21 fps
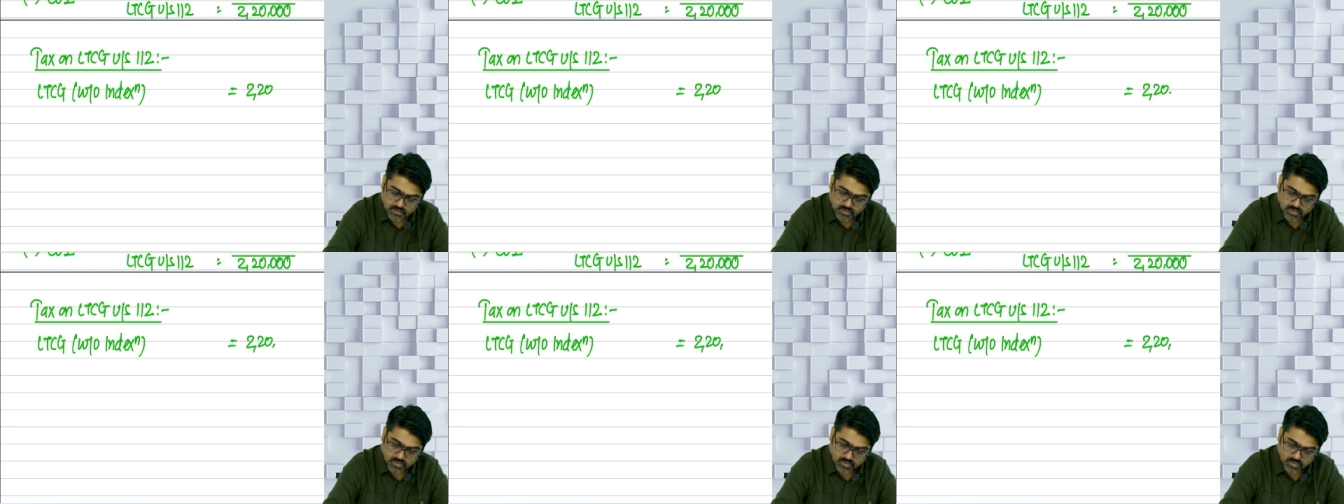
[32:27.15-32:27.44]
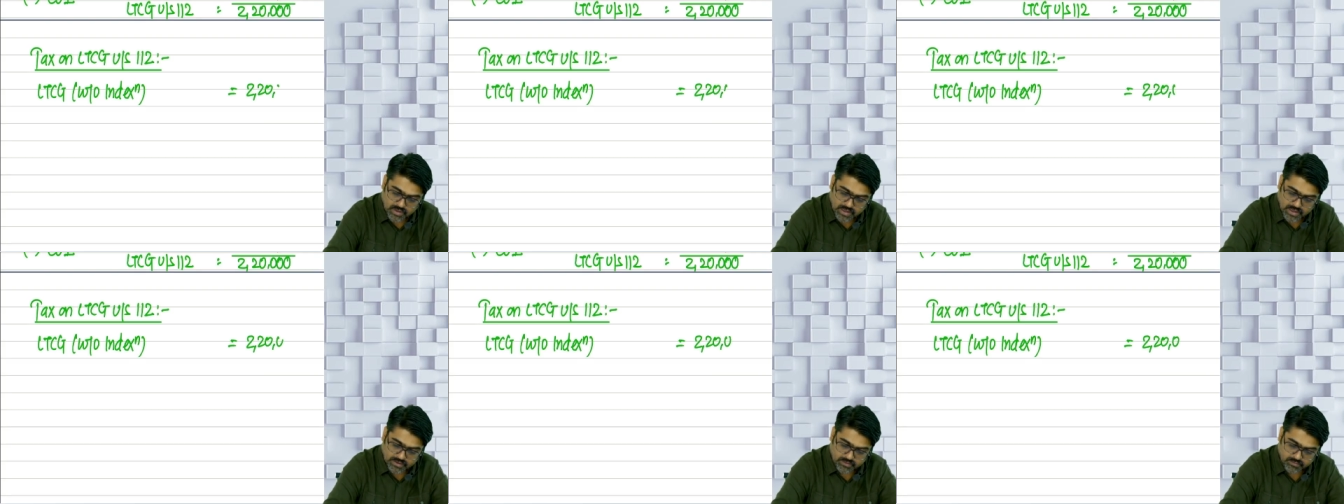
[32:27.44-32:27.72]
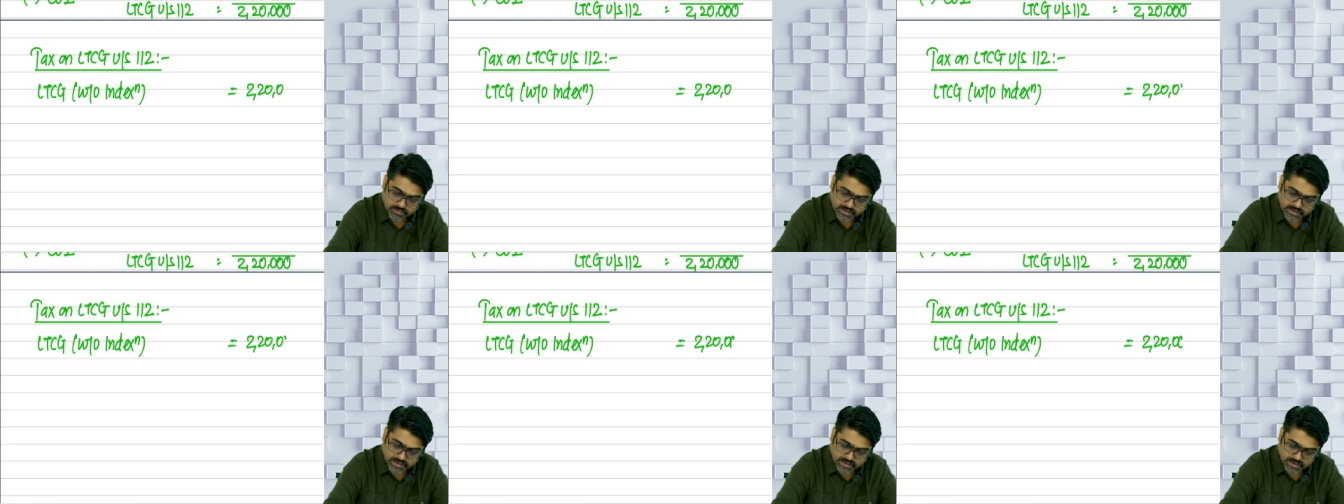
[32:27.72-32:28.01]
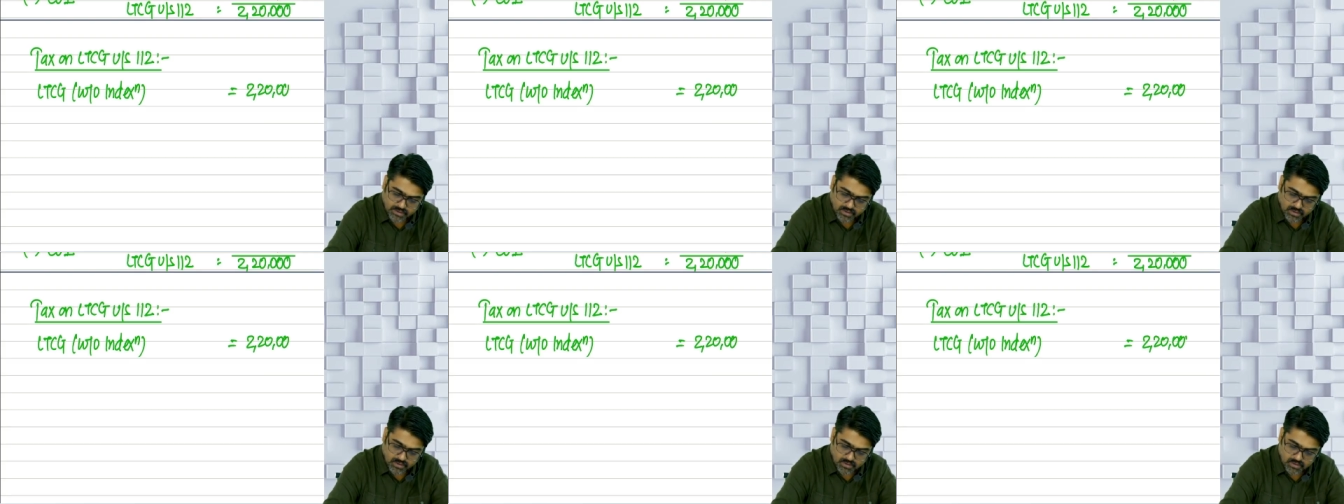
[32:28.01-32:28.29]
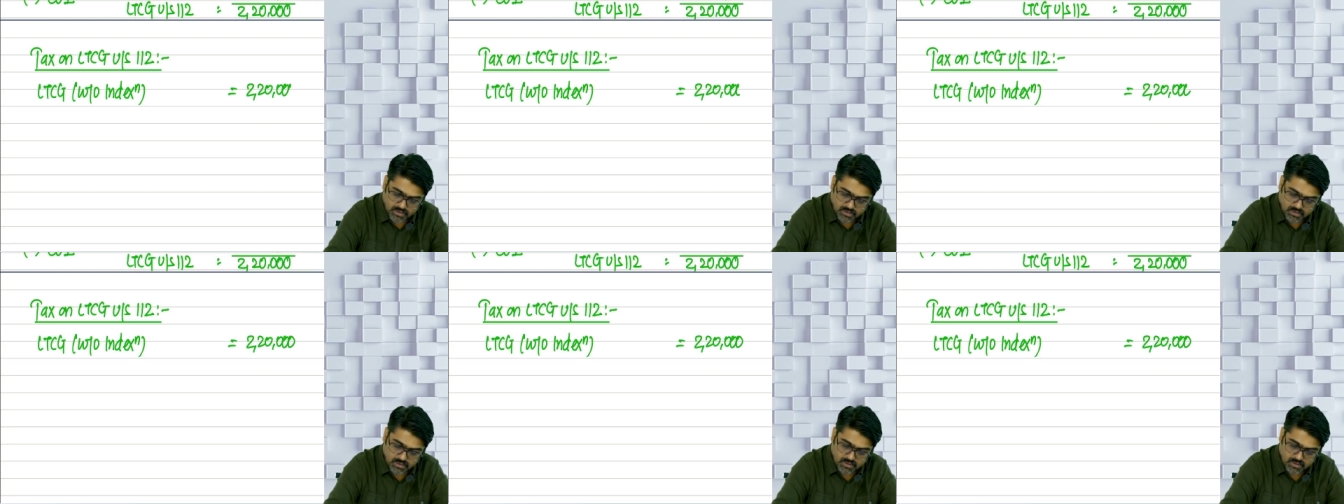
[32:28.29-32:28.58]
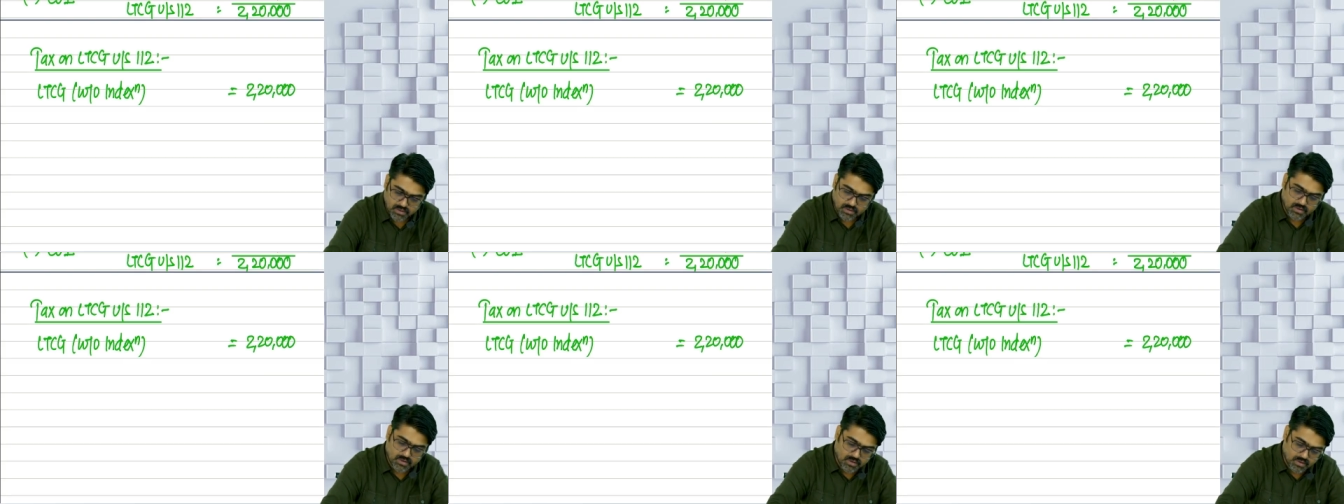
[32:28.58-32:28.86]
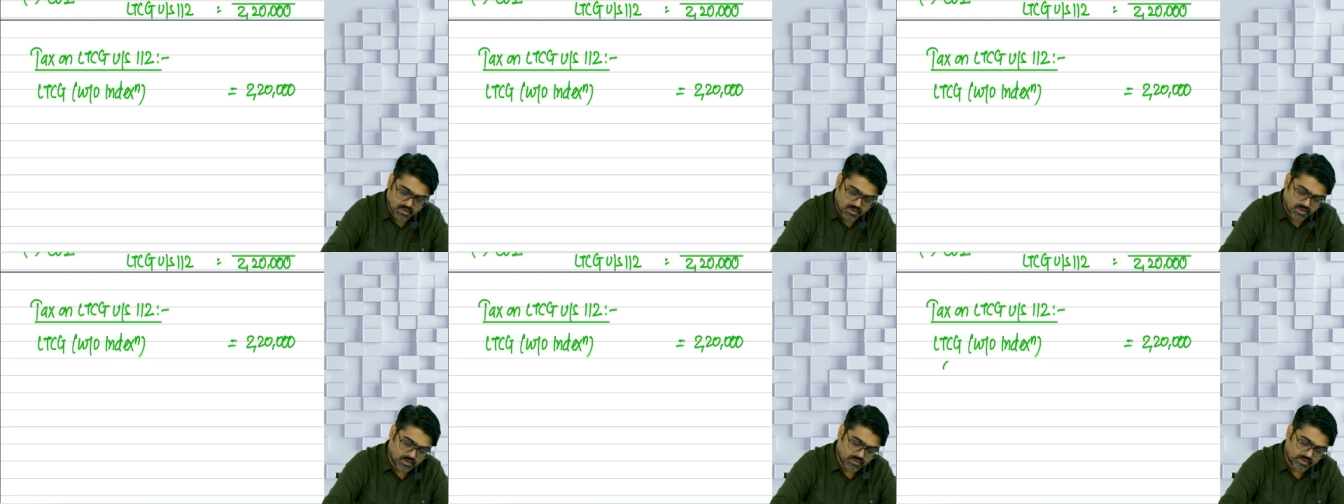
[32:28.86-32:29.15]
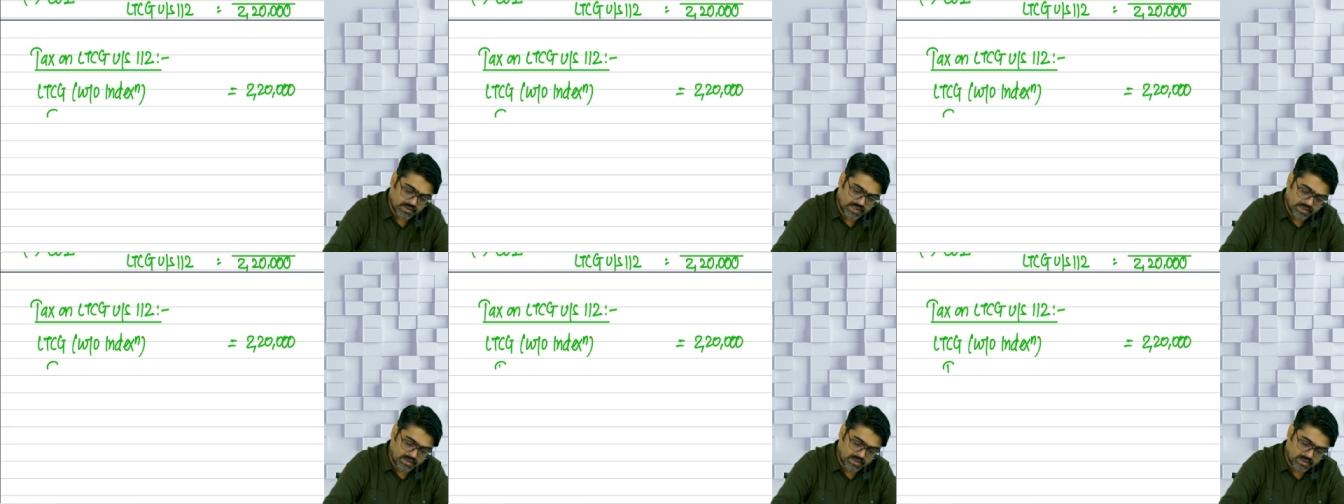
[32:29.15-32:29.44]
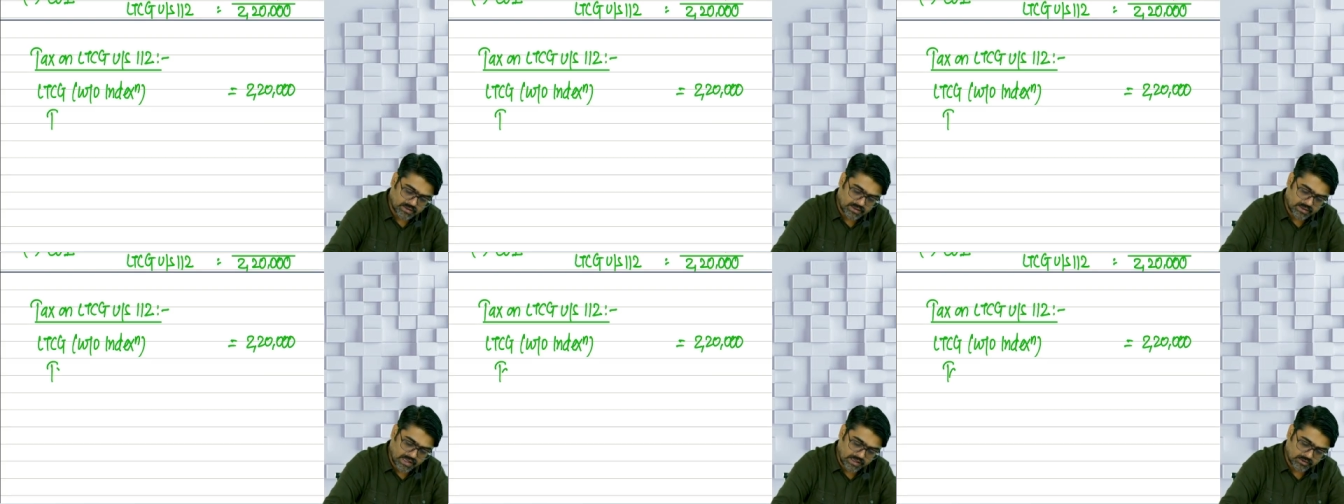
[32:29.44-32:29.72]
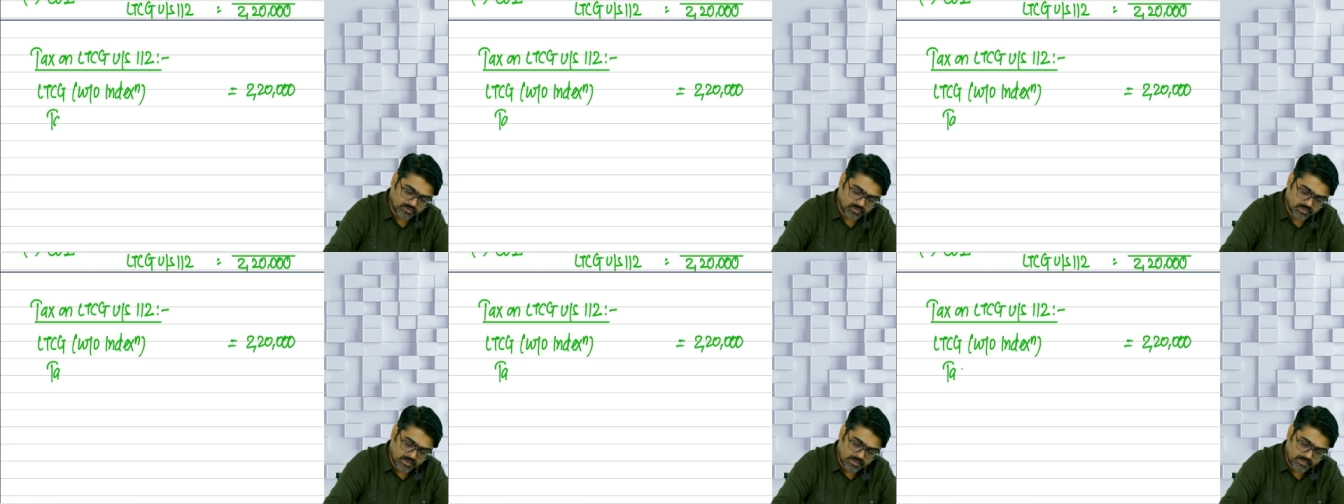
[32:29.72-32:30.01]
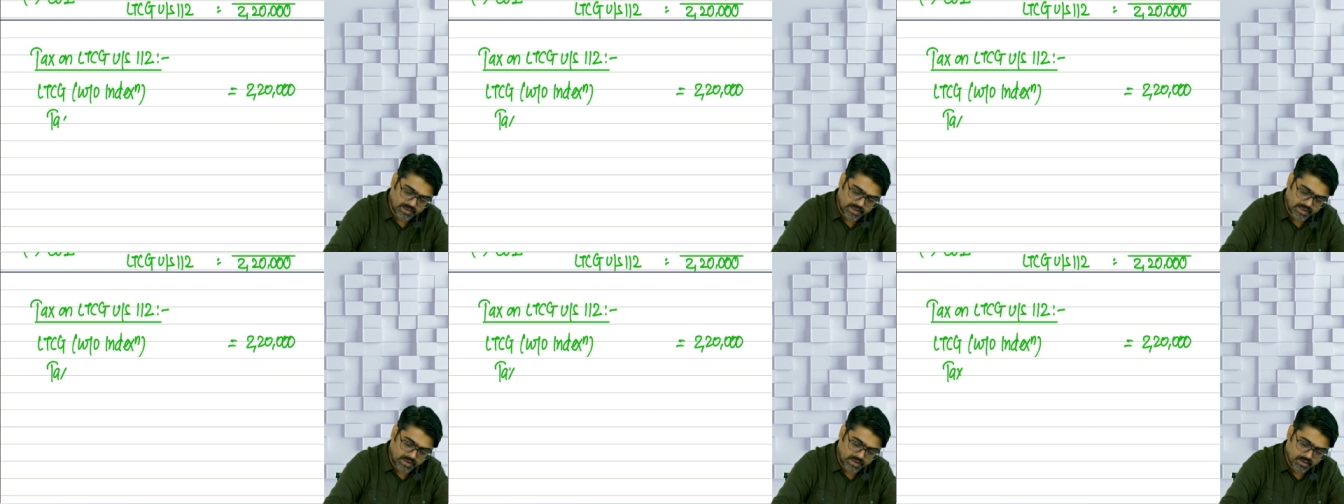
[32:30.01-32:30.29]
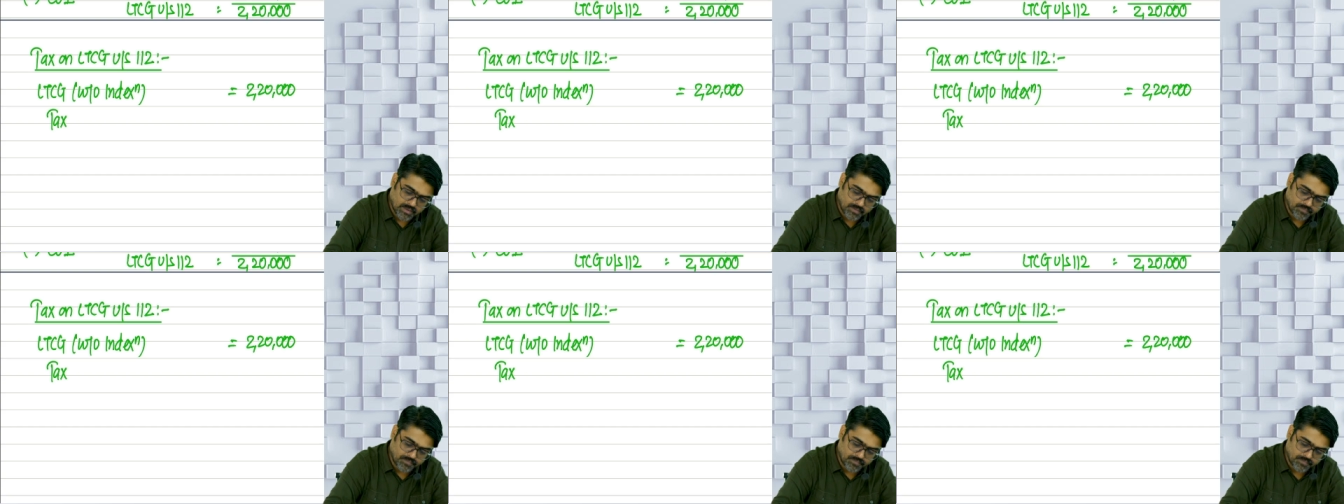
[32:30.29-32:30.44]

2,20,000, no? On that the tax will be